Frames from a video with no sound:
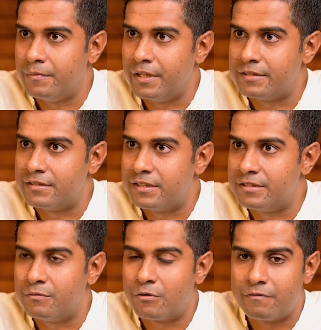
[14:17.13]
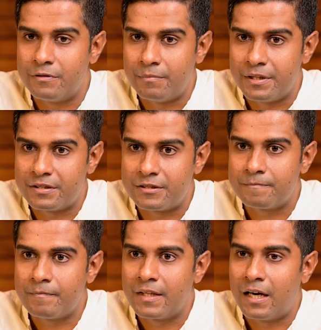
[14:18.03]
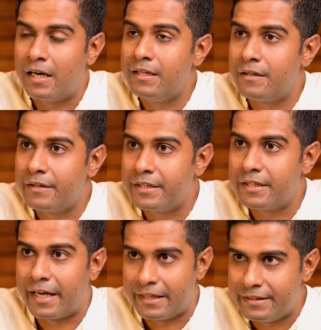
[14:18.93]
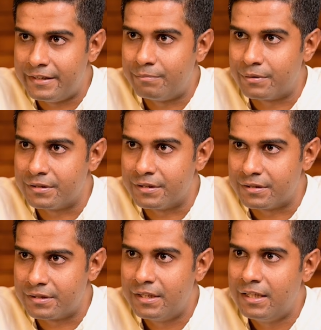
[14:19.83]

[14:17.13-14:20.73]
exercise is one of the best underrated antidepressants.